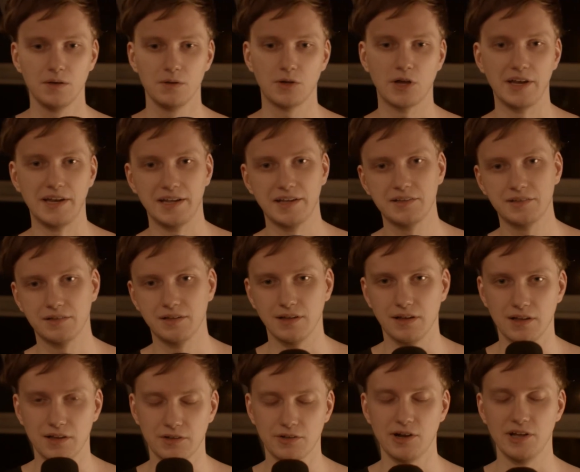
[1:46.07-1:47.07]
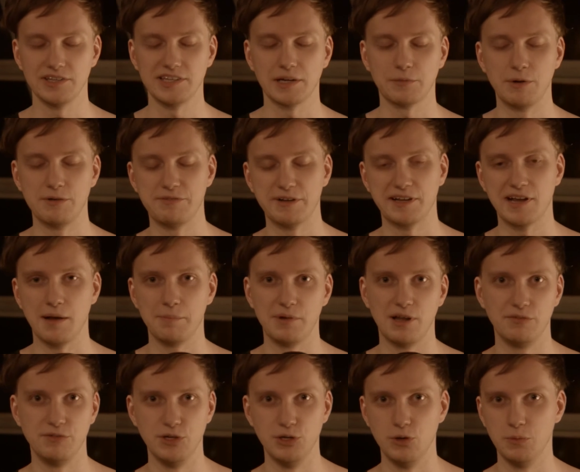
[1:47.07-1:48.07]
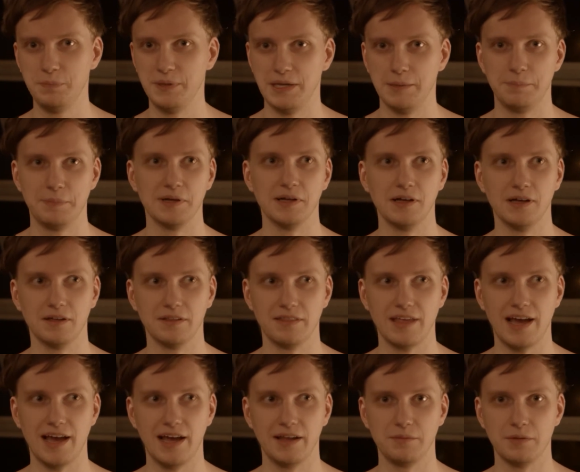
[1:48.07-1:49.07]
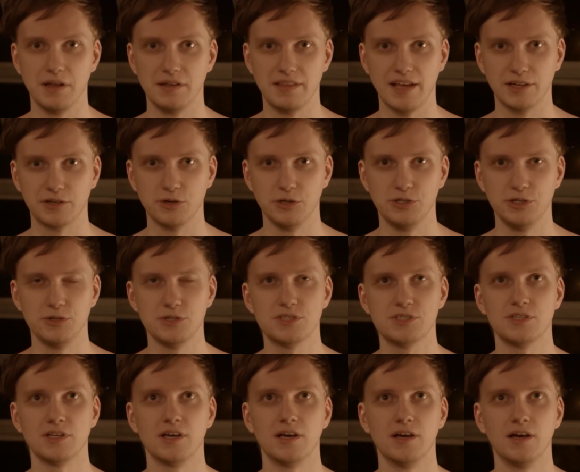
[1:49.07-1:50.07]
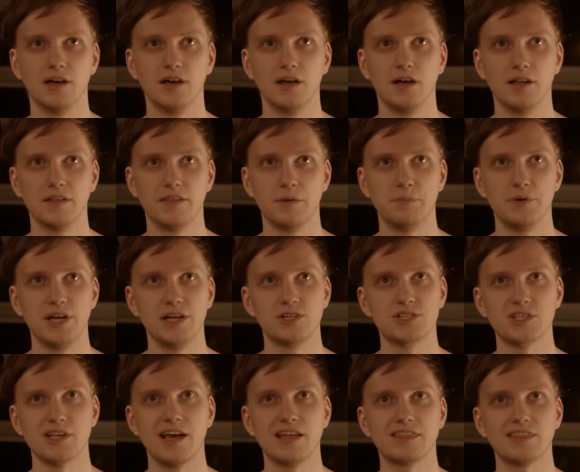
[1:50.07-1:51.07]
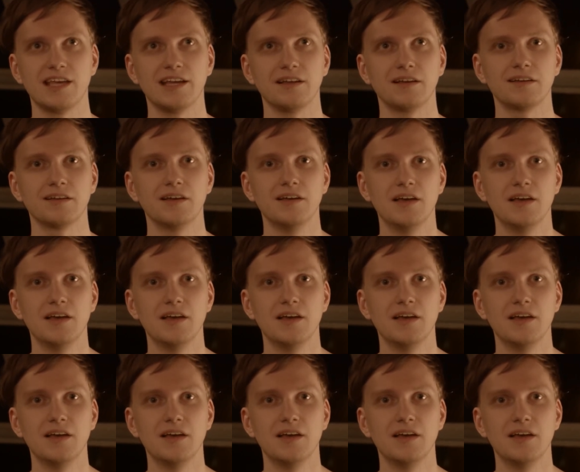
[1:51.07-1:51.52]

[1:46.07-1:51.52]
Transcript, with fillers: got in contact with a couple of new people that could use the bridge. So I think